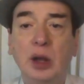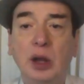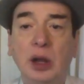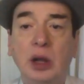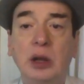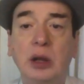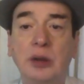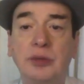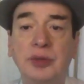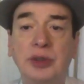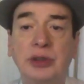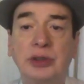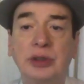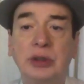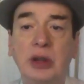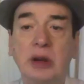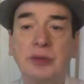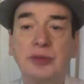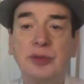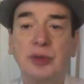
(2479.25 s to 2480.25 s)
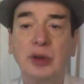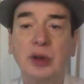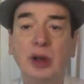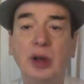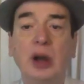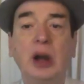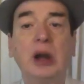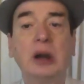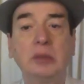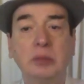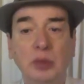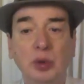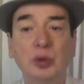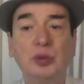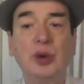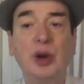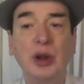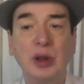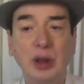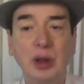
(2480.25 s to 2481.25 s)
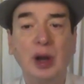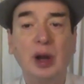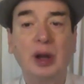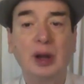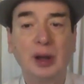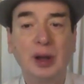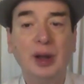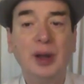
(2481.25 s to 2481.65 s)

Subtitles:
enough is enough and move on,